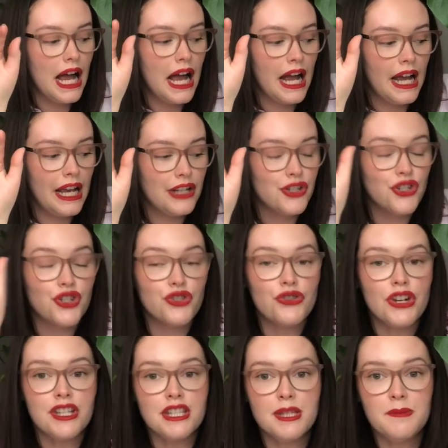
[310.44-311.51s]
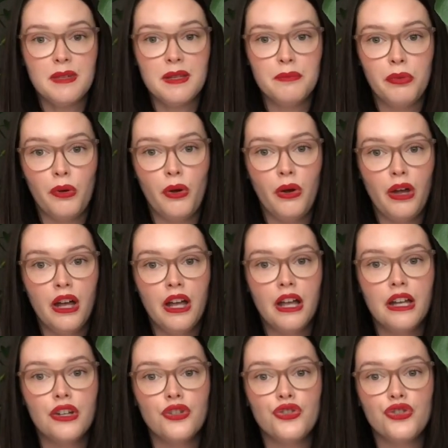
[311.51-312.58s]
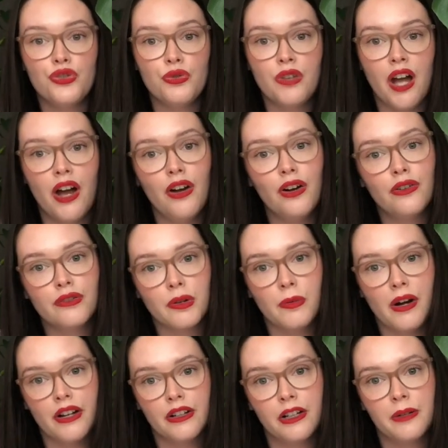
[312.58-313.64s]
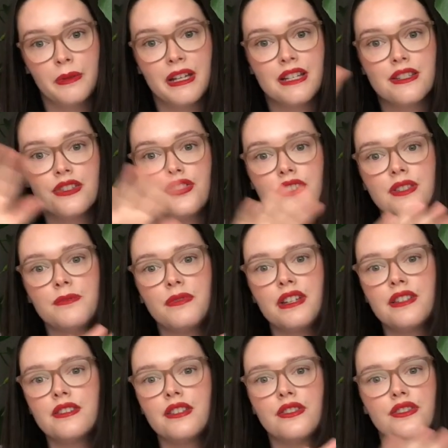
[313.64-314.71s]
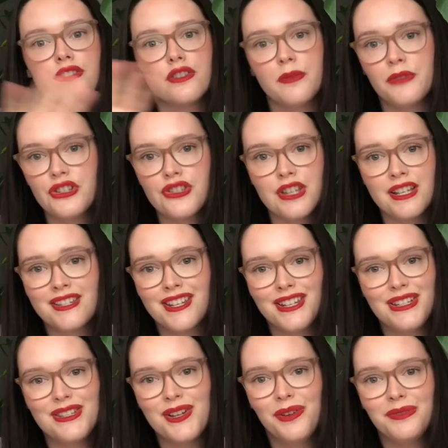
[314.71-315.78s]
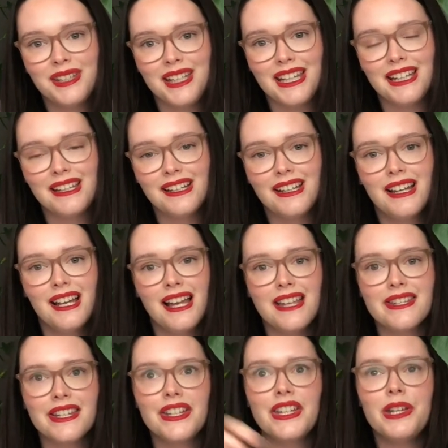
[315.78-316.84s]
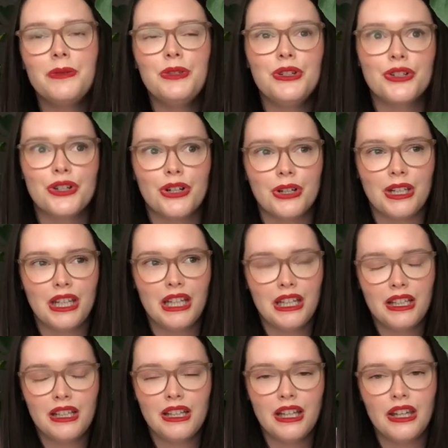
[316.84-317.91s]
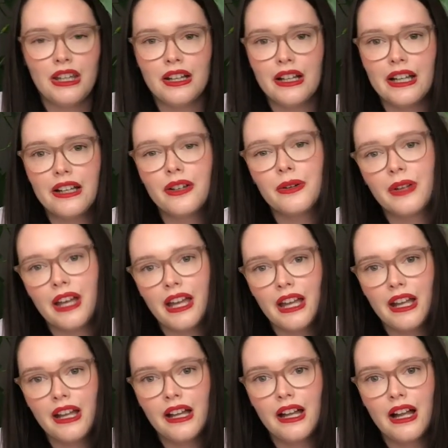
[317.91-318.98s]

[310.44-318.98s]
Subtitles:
I just stress to people, do not overwater because it just brings in so much things that you don't need. It's kind of like when you're cooking and you're like, okay,